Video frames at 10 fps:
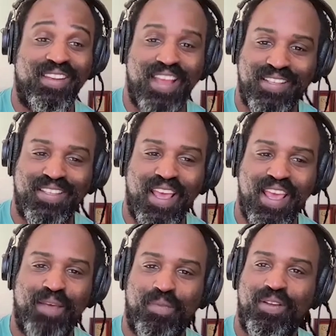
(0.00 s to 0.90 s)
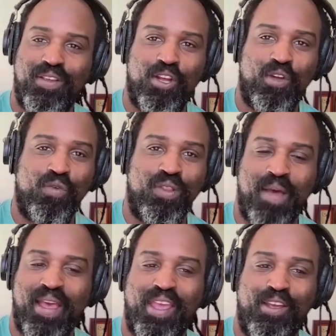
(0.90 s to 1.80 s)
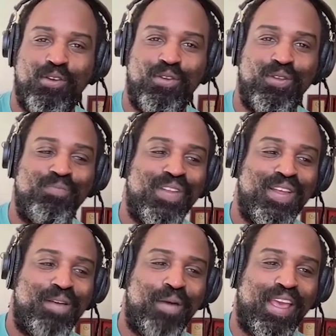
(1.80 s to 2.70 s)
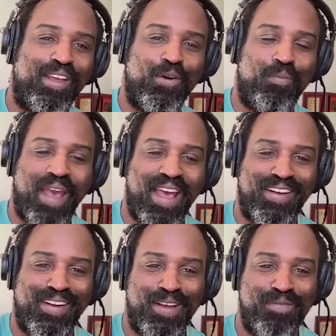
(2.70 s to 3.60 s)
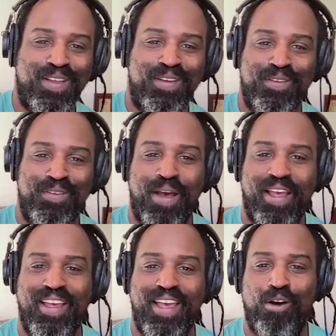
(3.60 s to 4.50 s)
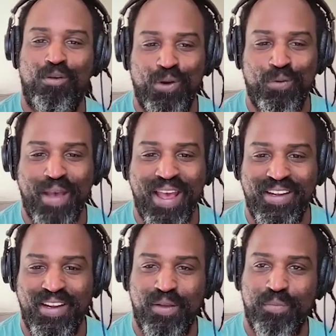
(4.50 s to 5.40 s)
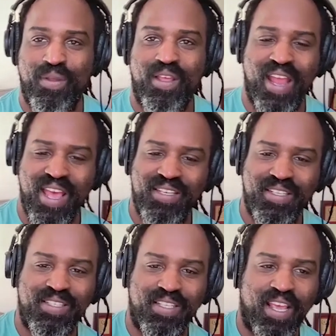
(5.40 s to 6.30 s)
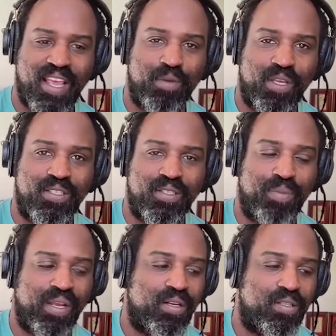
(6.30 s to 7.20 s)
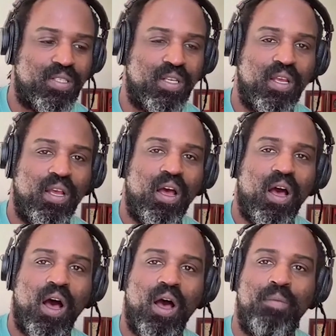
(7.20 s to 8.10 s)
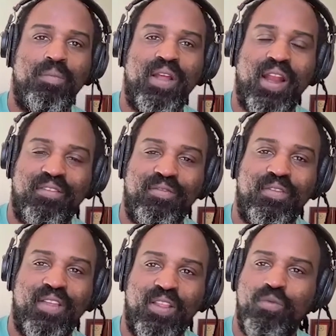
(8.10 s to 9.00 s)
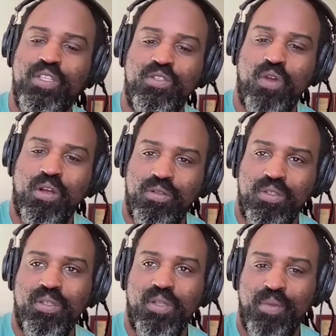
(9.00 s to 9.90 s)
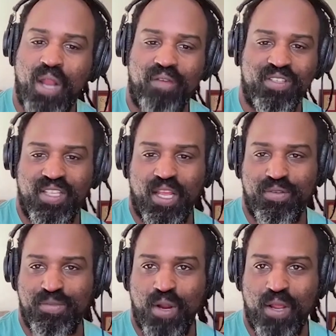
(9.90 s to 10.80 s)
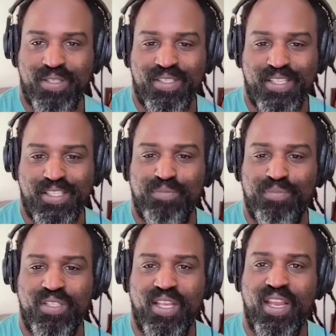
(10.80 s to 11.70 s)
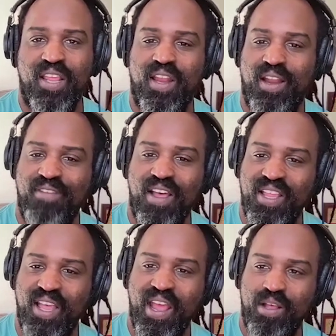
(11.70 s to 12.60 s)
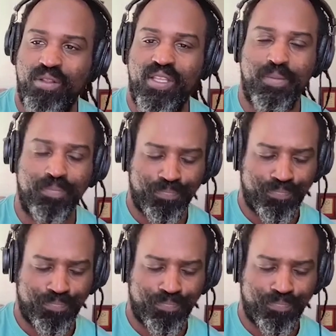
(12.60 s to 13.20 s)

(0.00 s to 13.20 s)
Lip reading: the next game, with my ankle padded up, my elbow padded up, and I had a decent game against the Bears. And they always struggled. Obviously, I was probably 60%, and then I finally got healthy.